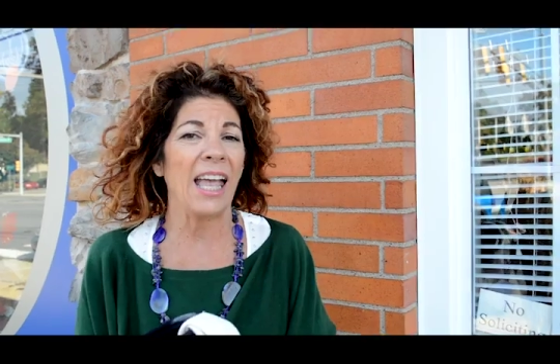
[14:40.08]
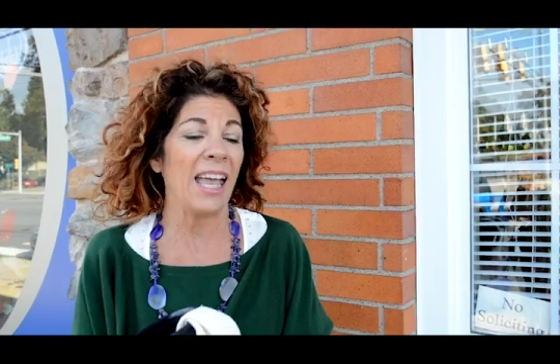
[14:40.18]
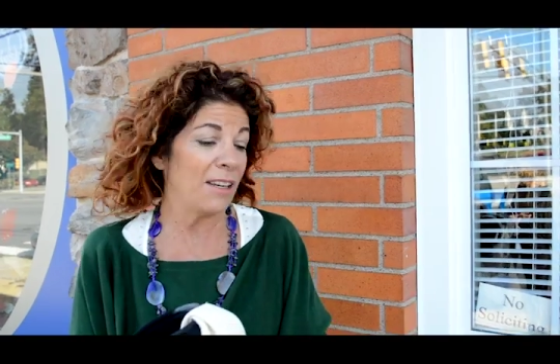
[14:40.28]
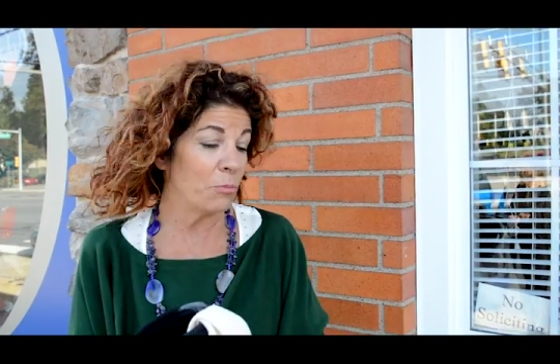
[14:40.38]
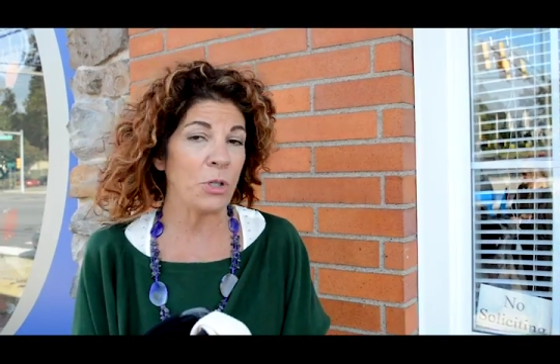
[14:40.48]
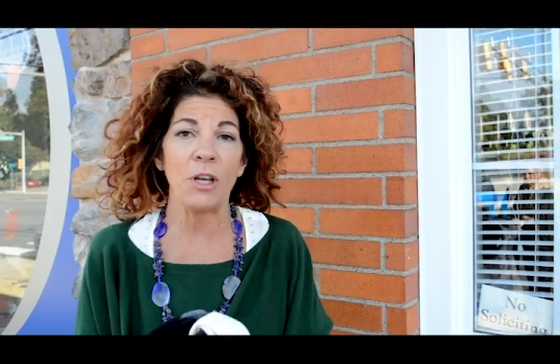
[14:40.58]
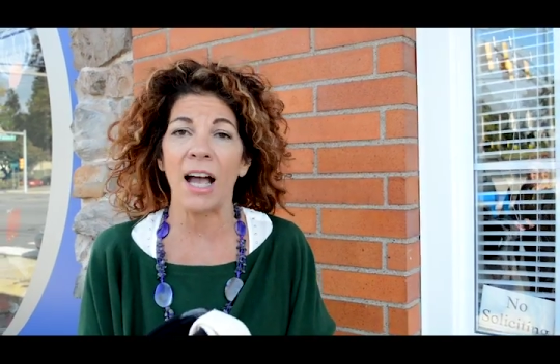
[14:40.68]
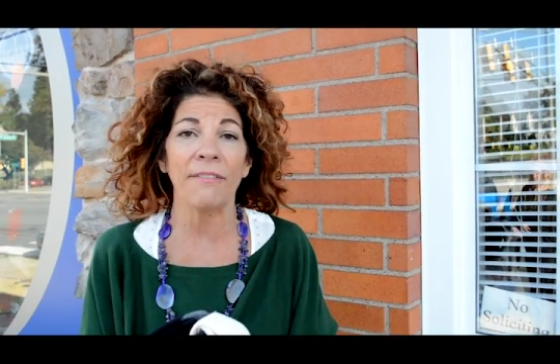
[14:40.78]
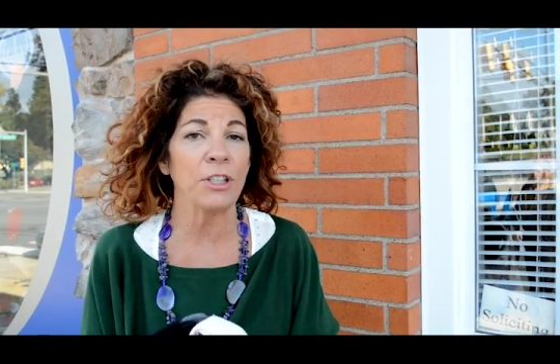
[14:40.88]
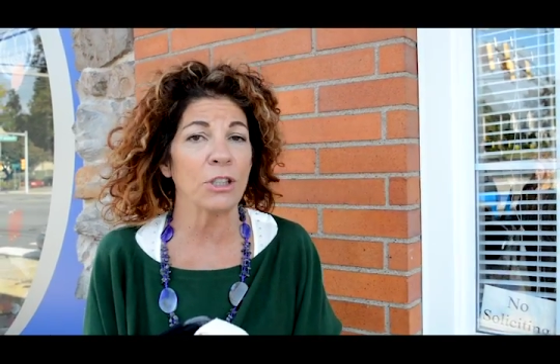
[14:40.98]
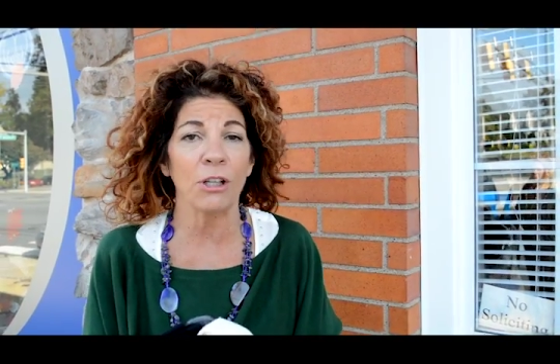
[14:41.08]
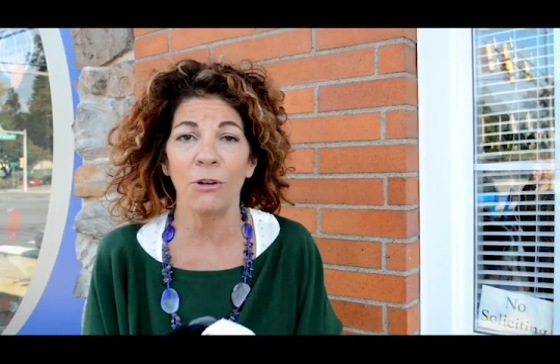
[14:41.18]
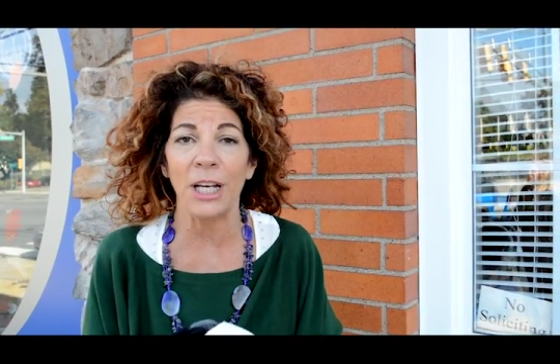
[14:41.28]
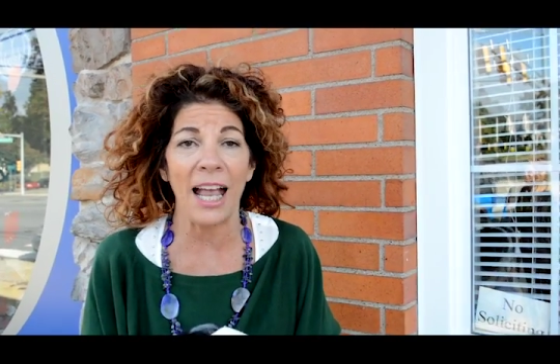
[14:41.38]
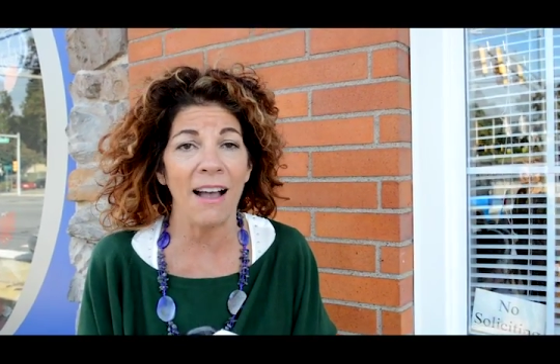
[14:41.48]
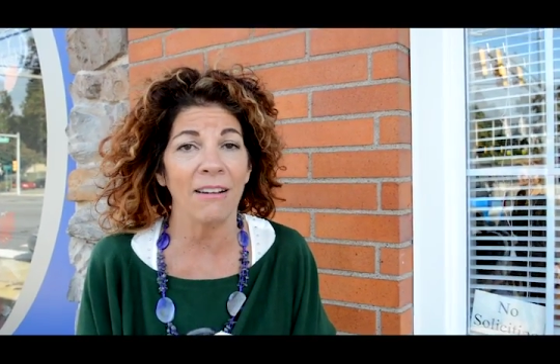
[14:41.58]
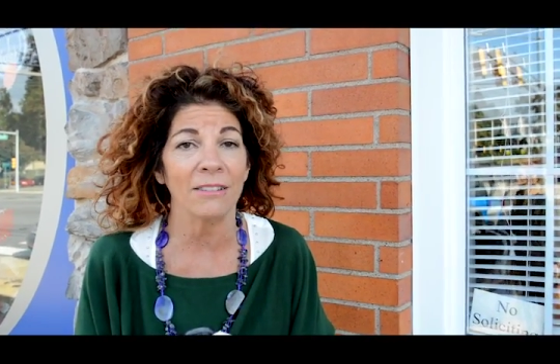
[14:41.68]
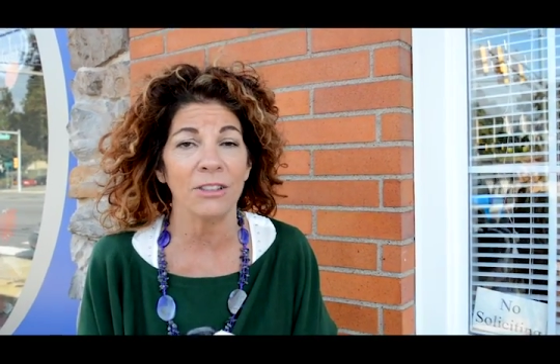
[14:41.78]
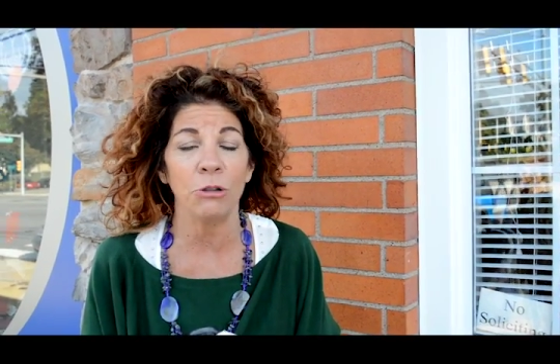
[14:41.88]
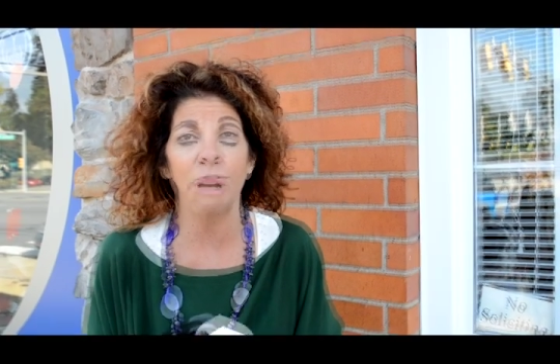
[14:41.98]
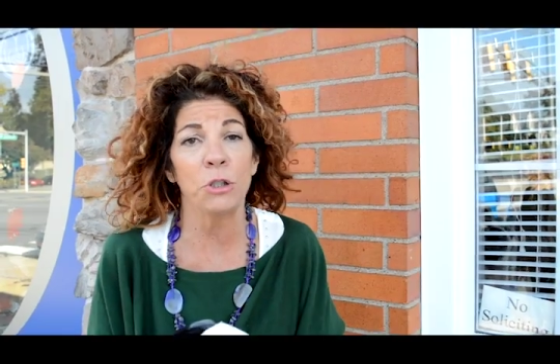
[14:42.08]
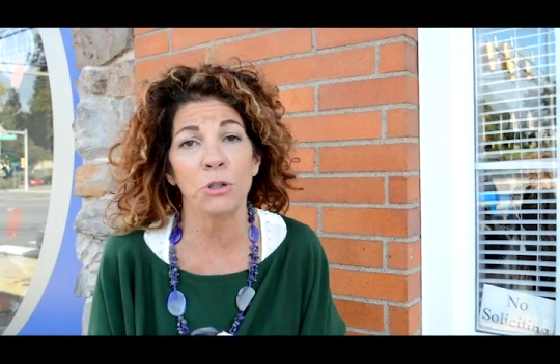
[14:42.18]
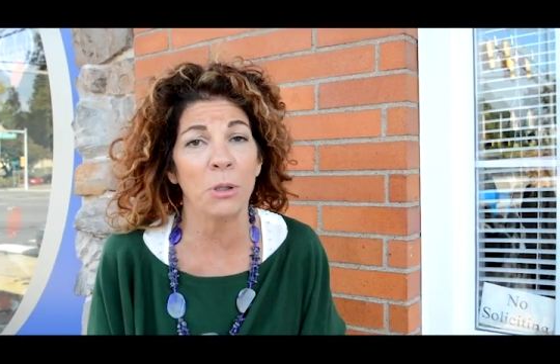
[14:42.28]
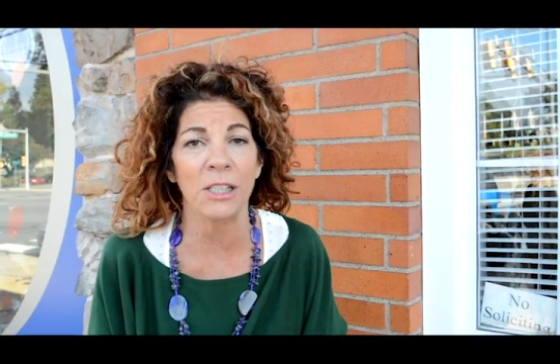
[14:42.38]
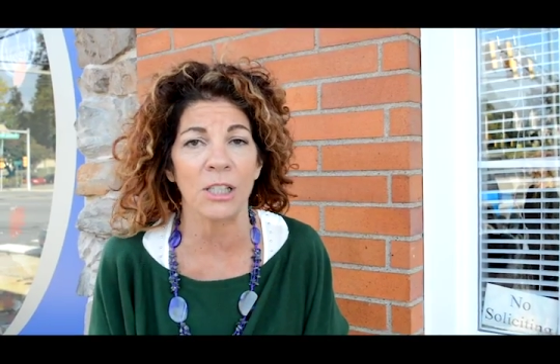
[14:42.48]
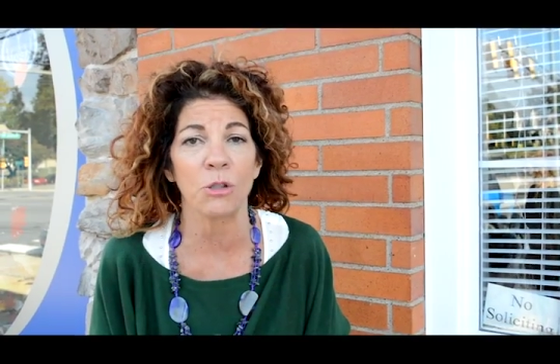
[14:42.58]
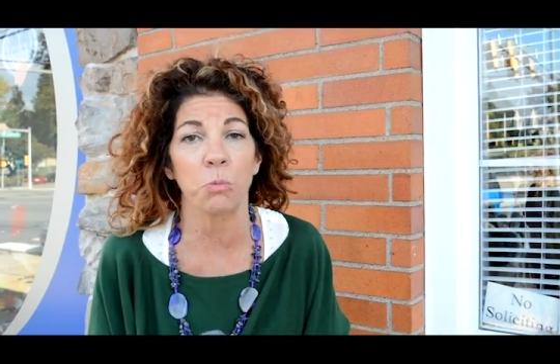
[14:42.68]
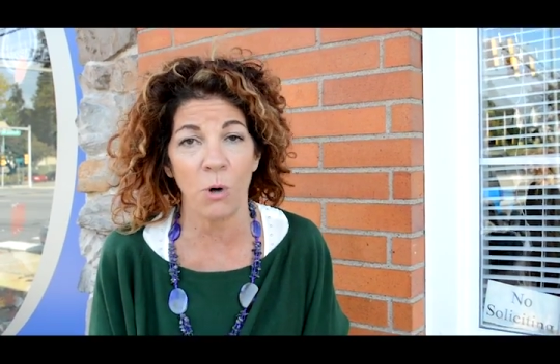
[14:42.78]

And when you have to slow down, you have 2 choices.